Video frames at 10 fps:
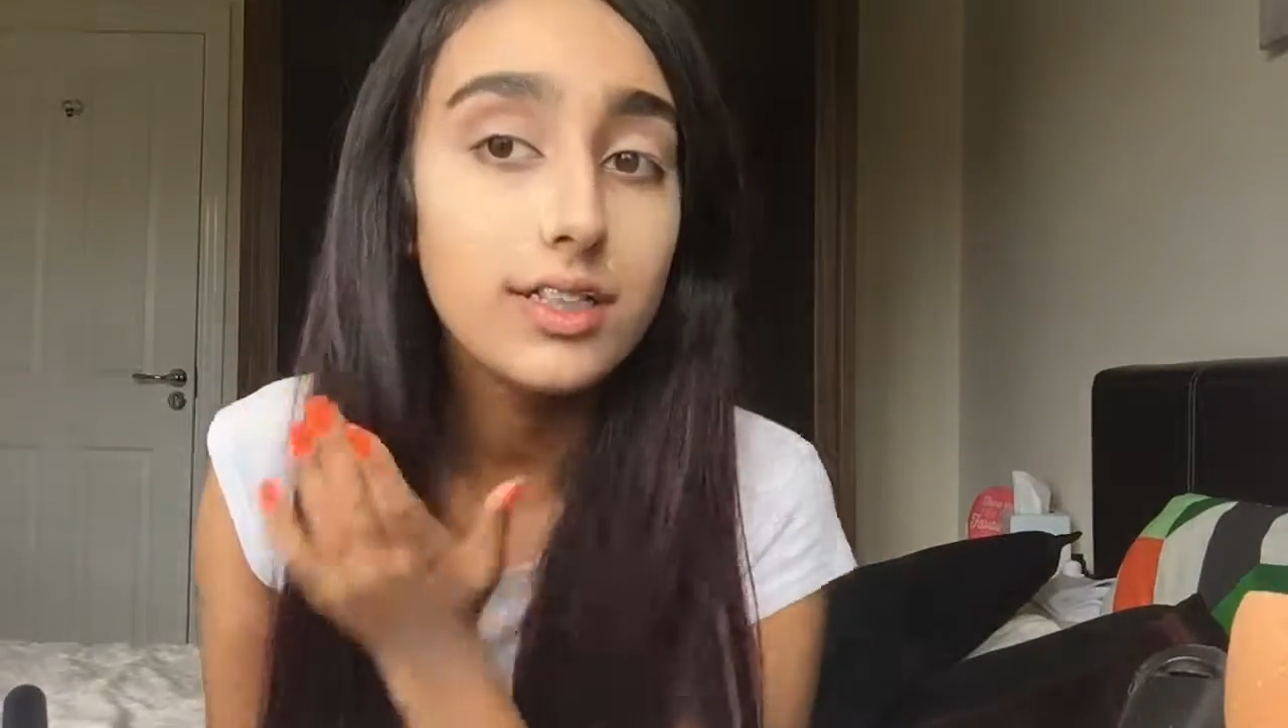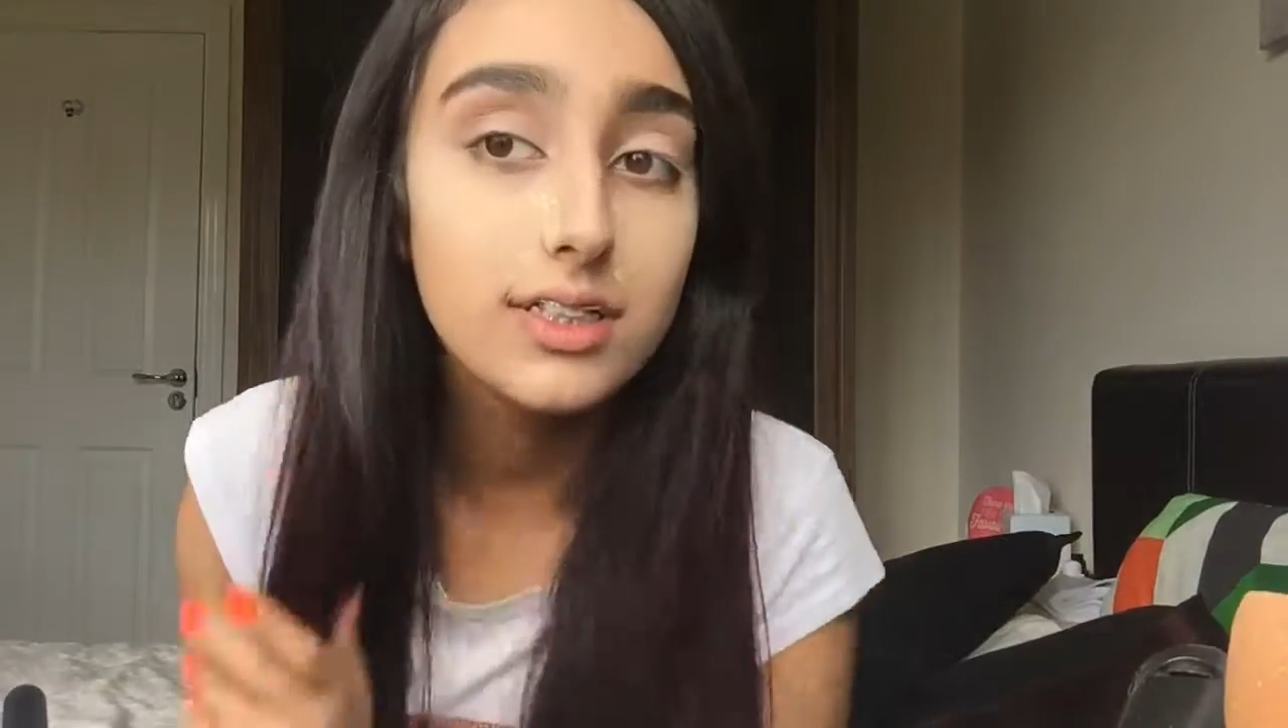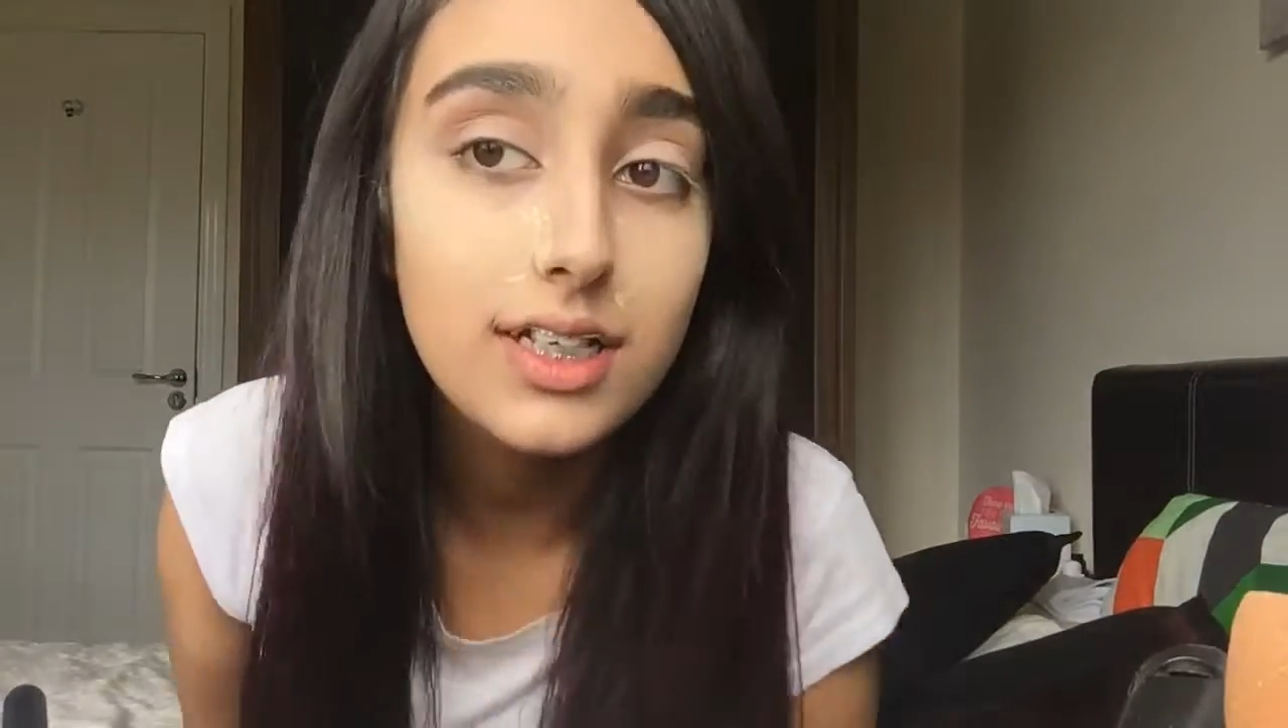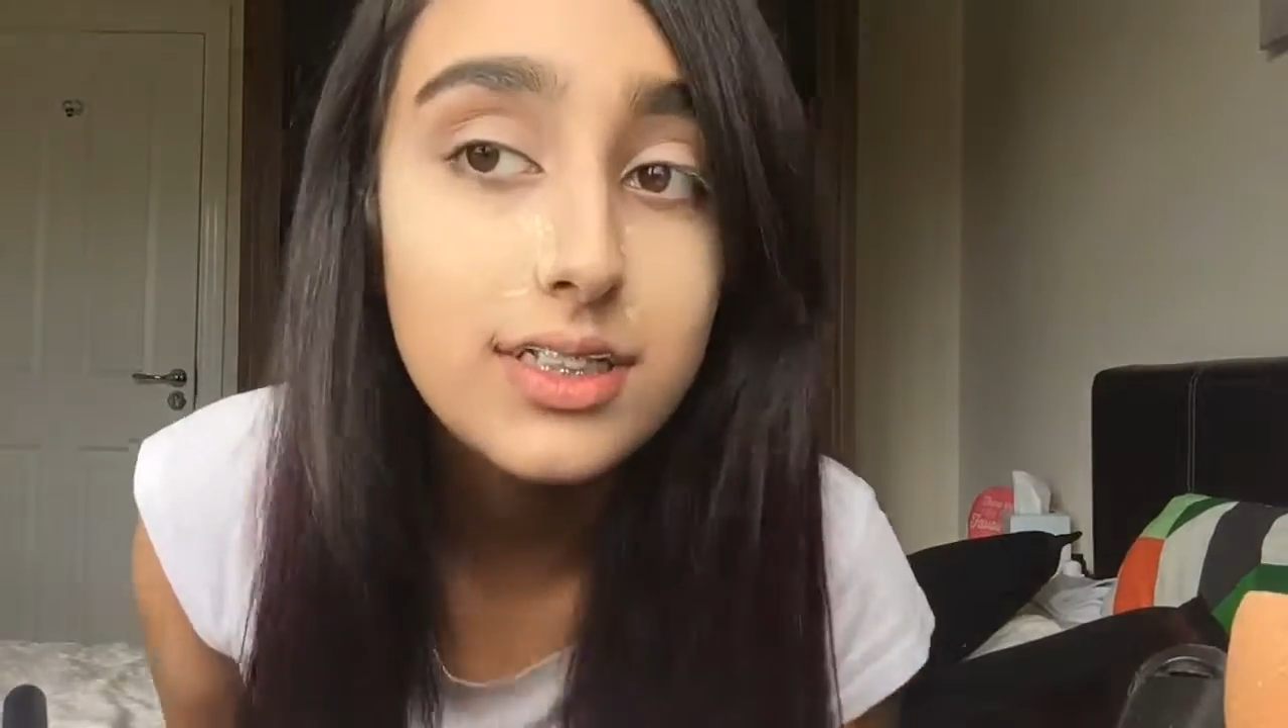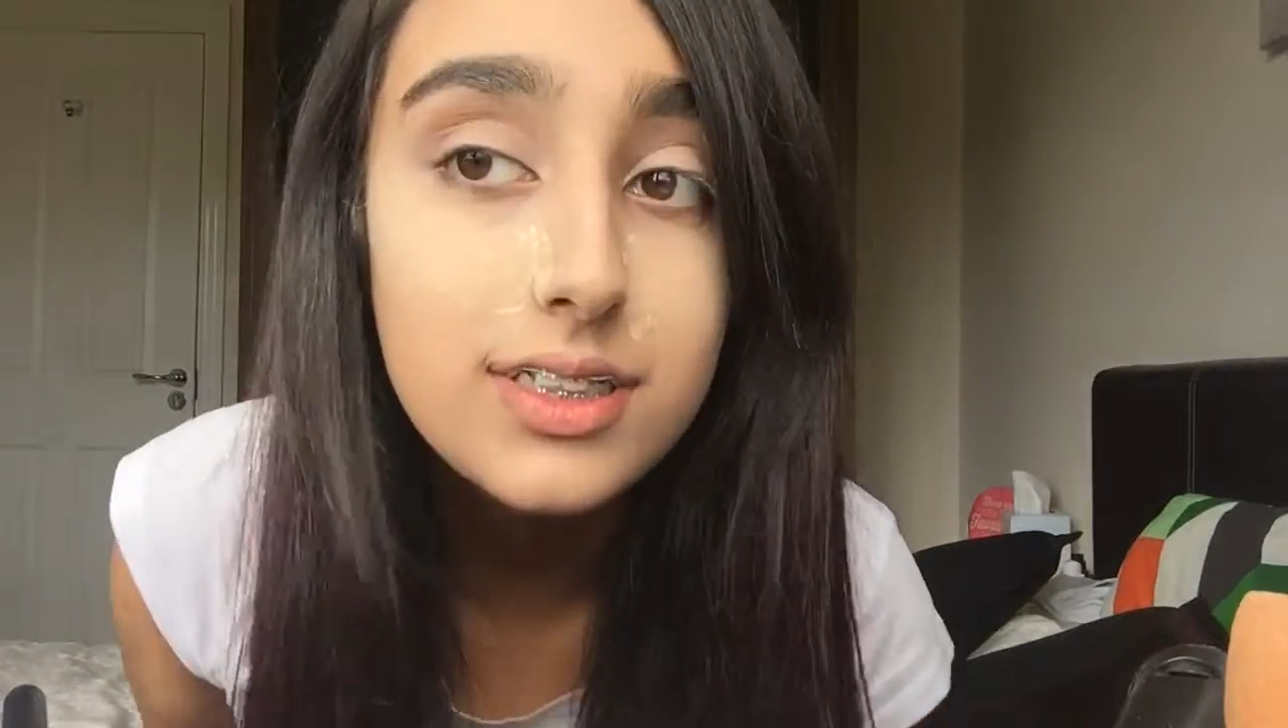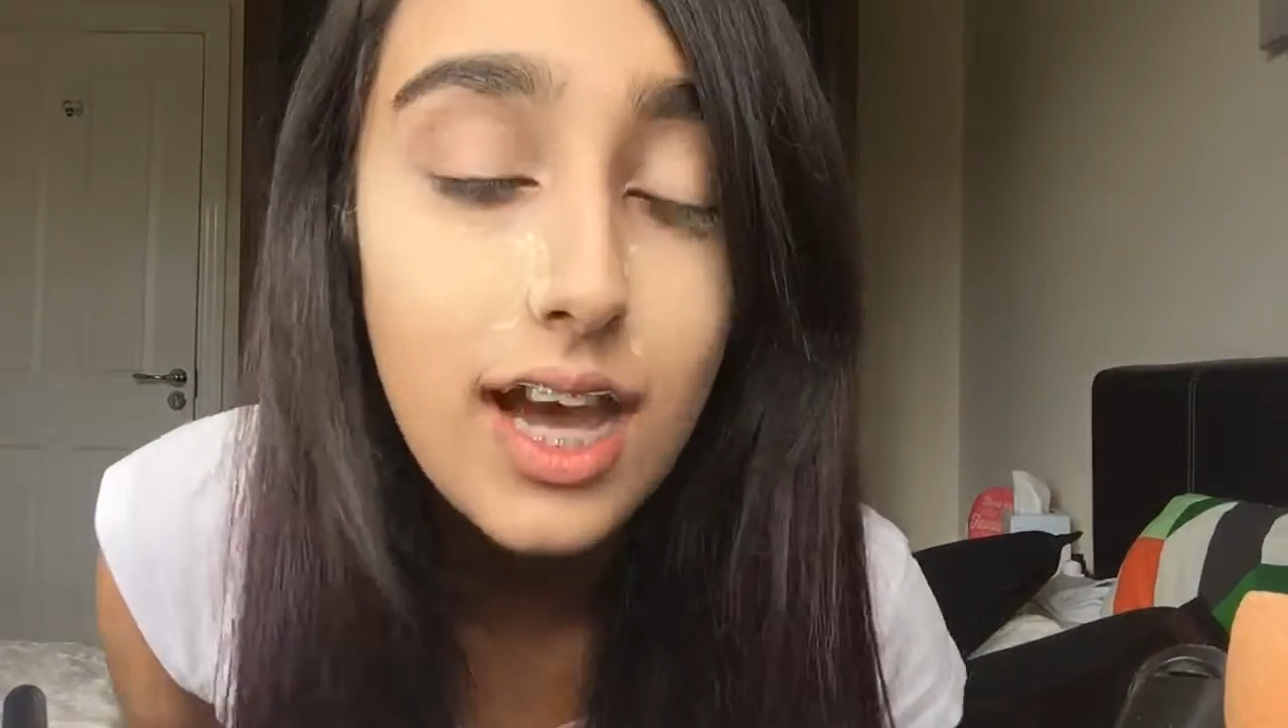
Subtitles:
as you can